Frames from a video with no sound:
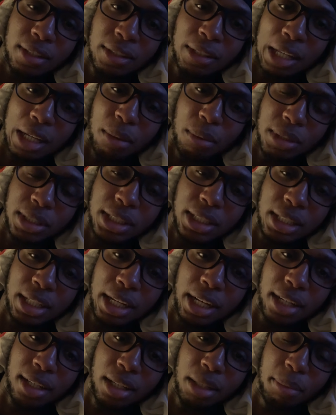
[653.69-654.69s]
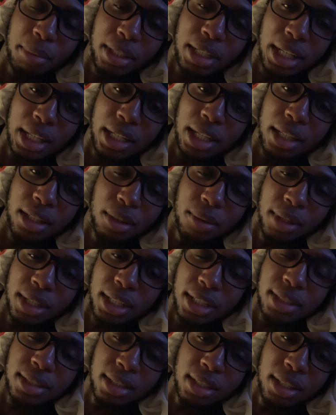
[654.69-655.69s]
like when she got up in that leather
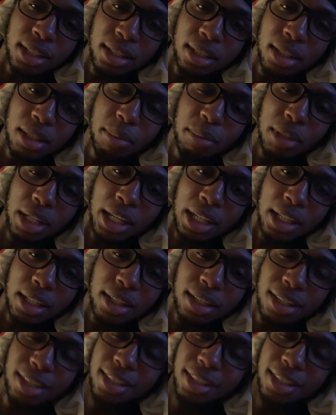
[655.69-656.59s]
ass get up, like,